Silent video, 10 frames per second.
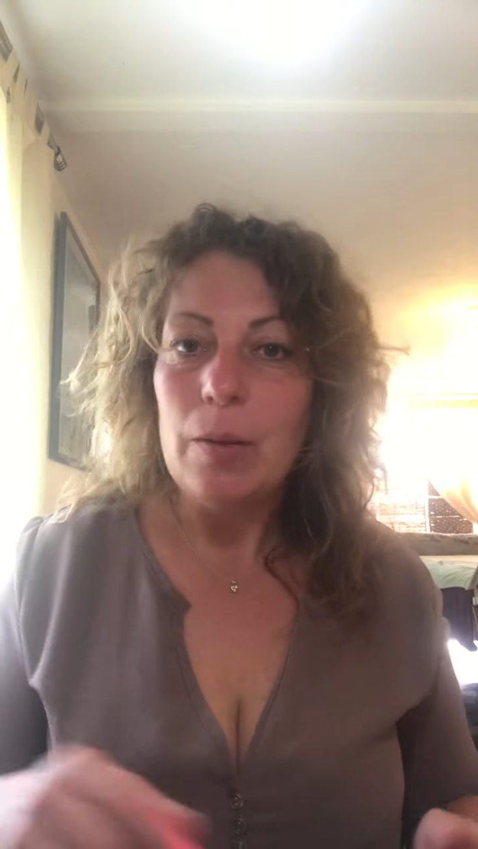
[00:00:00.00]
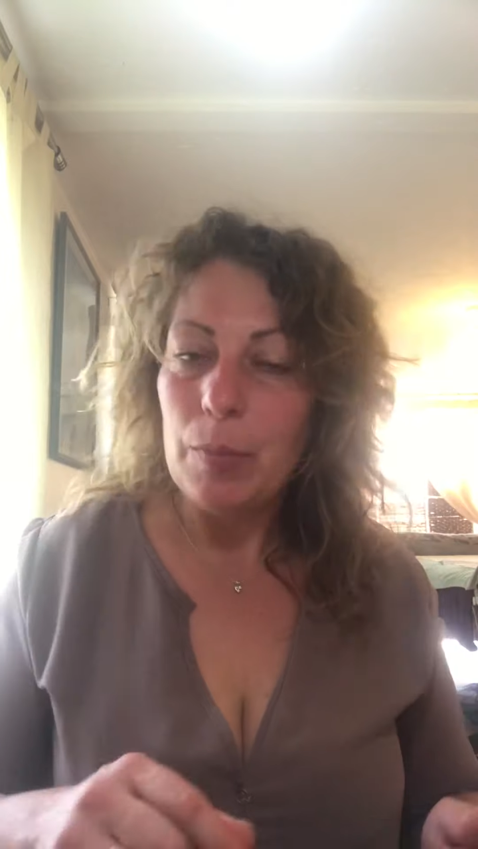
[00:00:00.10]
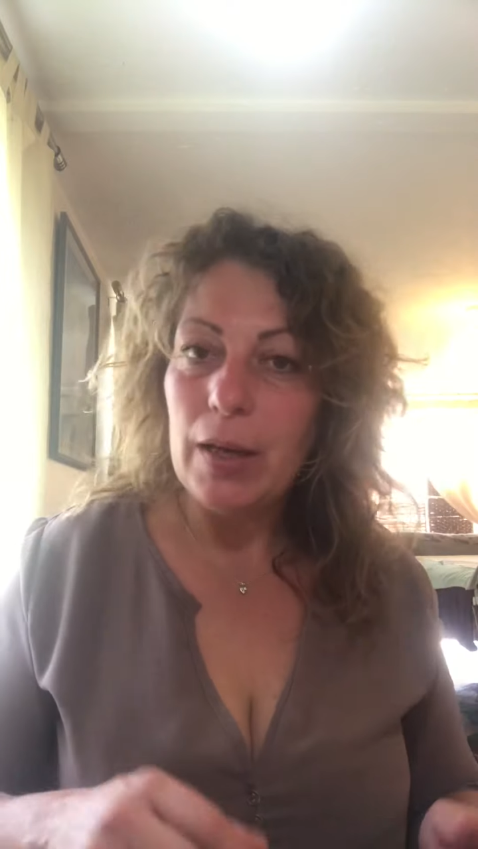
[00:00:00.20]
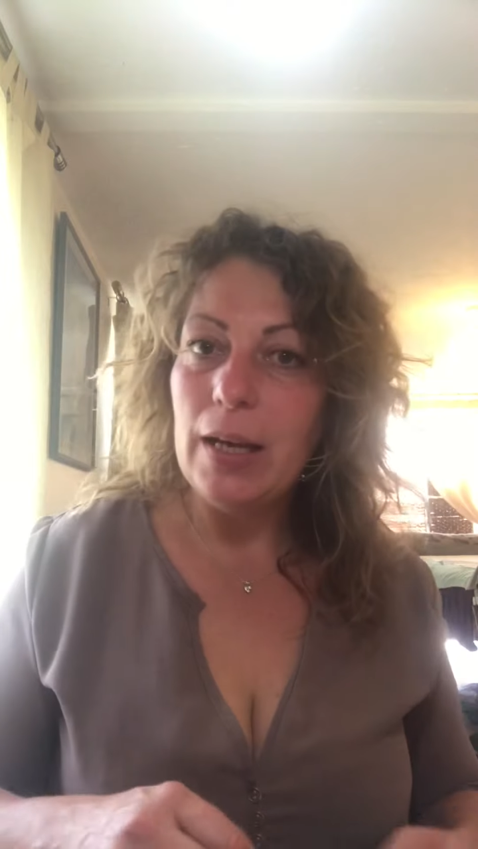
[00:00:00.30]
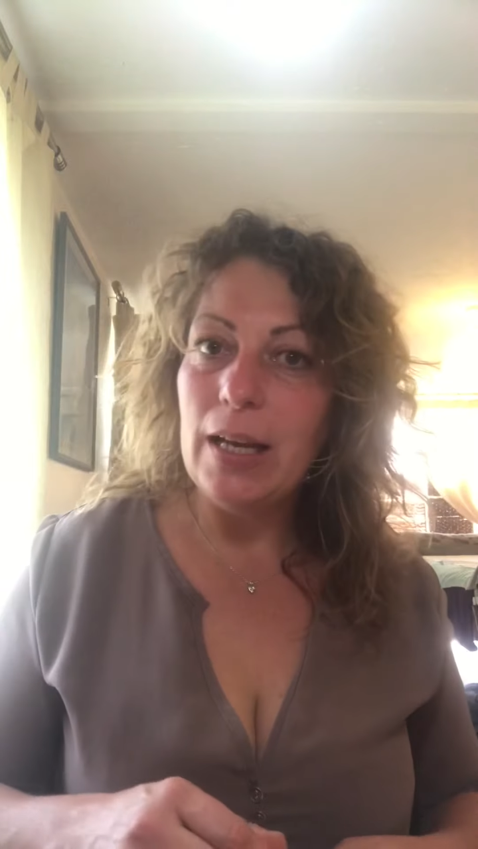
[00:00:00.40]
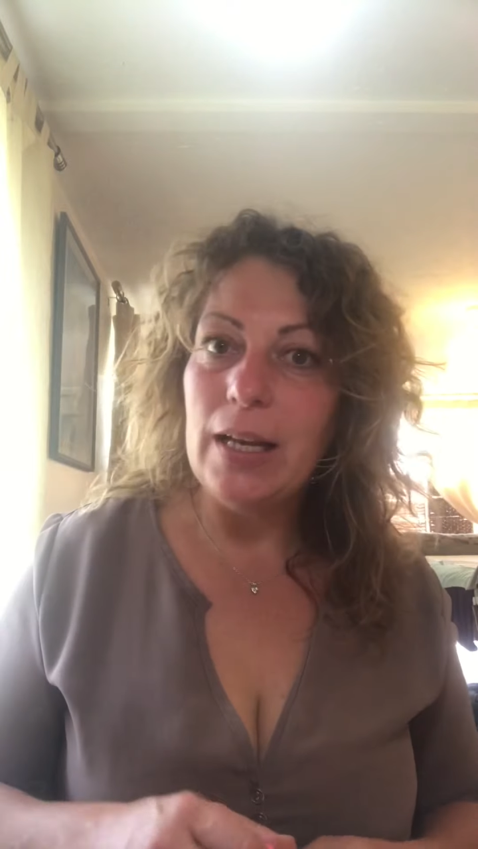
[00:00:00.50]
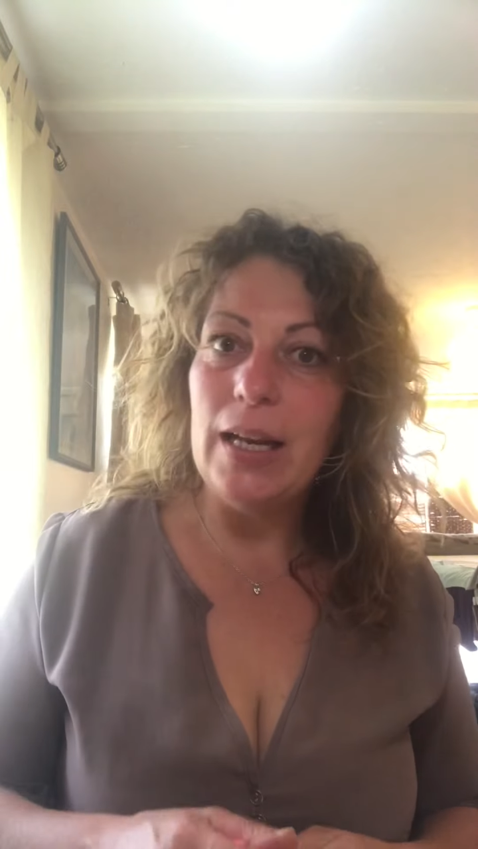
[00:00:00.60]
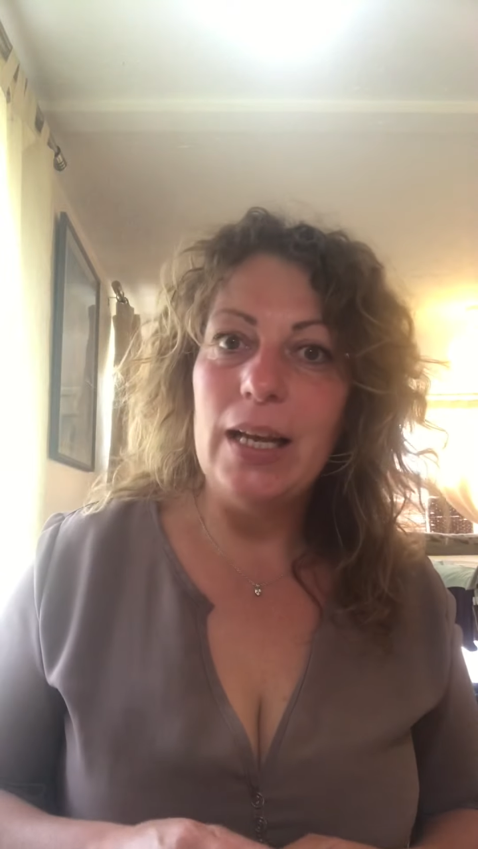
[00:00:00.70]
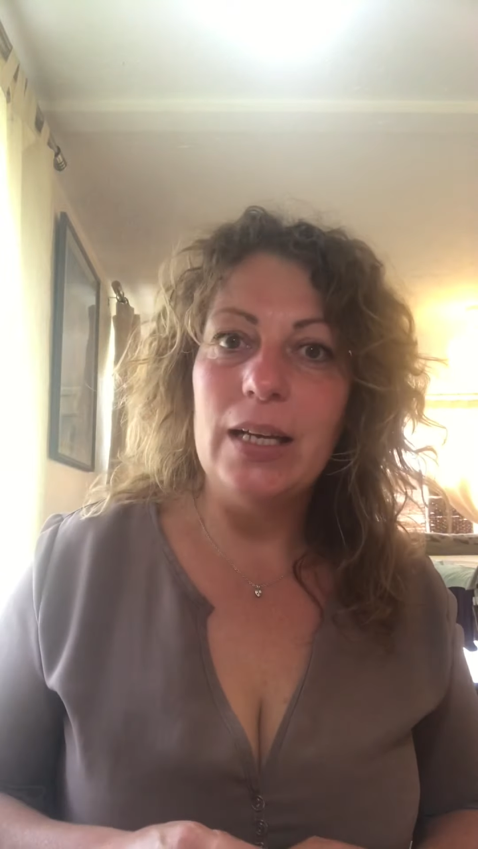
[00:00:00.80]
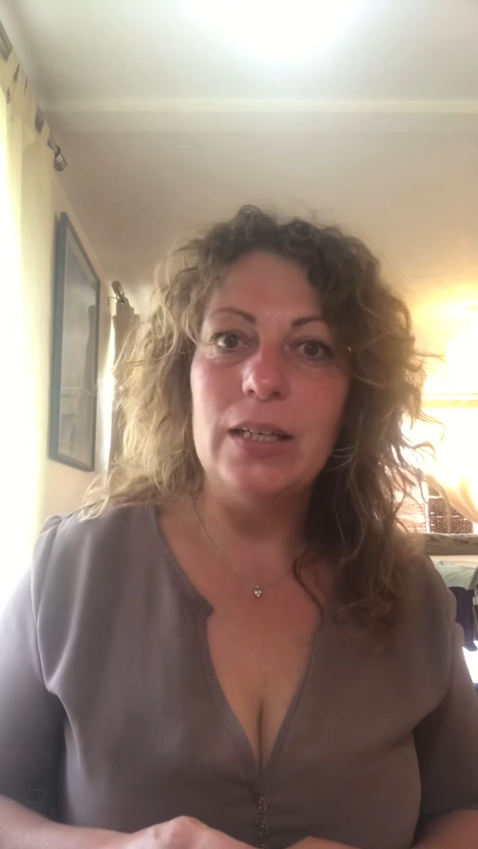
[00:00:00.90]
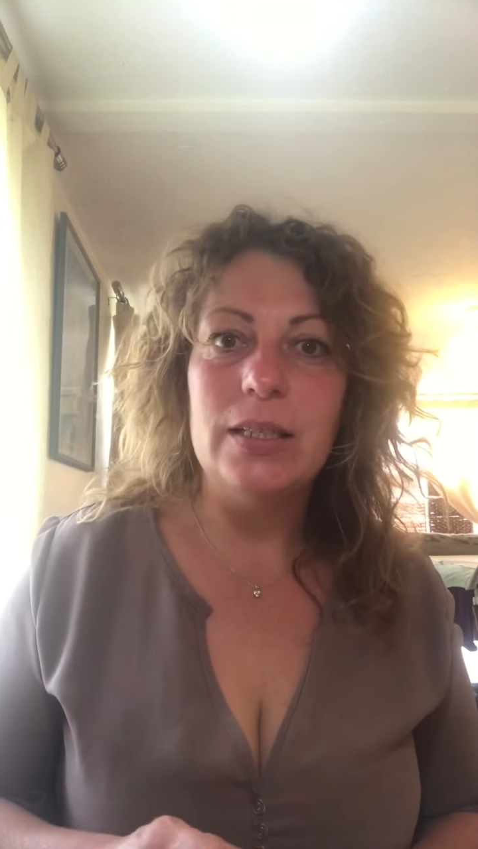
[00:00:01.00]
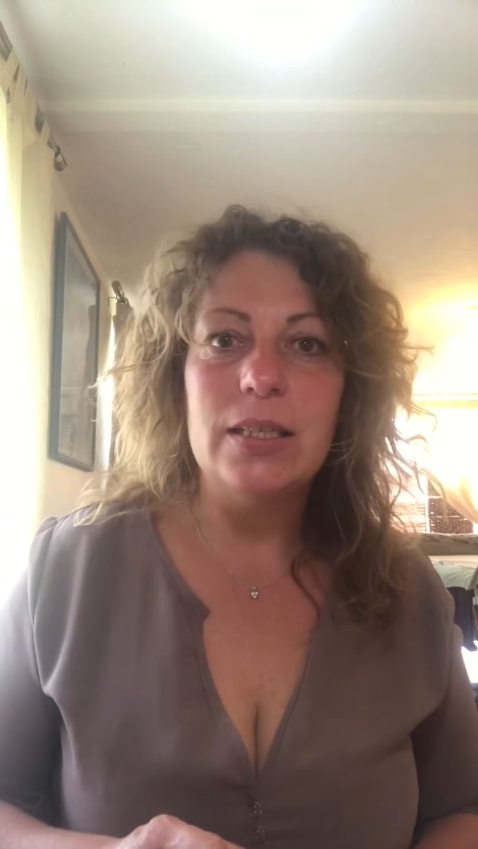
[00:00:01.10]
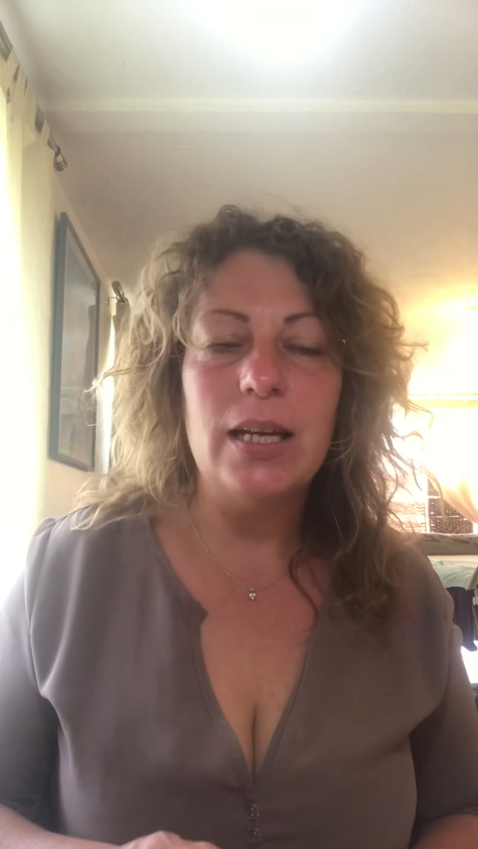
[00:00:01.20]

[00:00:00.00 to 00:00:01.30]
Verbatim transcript: but in England